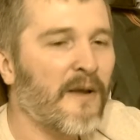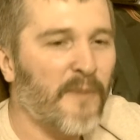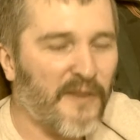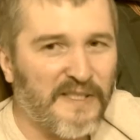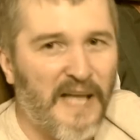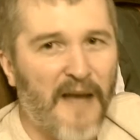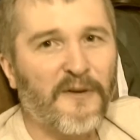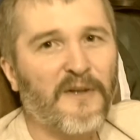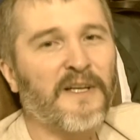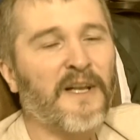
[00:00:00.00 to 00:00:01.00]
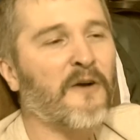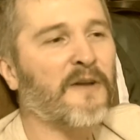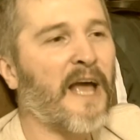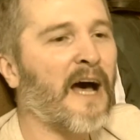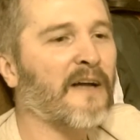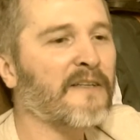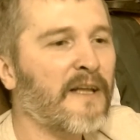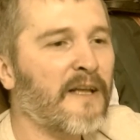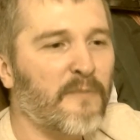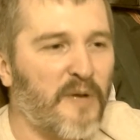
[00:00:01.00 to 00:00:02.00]
But there's definitely no doubt
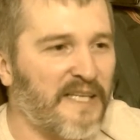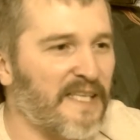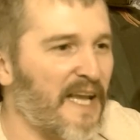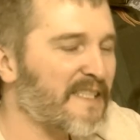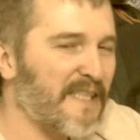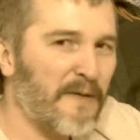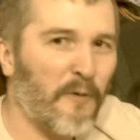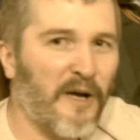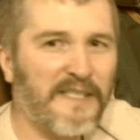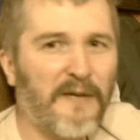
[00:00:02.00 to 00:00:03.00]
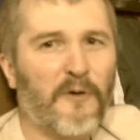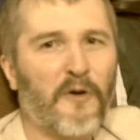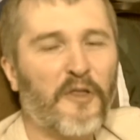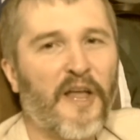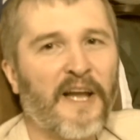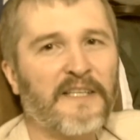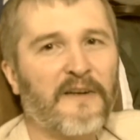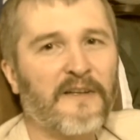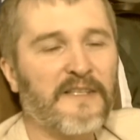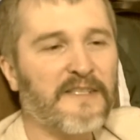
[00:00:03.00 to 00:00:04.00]
PTSD was a real thing
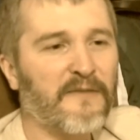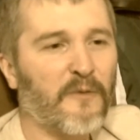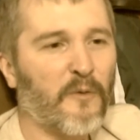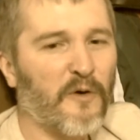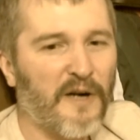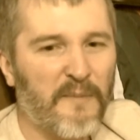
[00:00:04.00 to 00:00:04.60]
during the Civil War,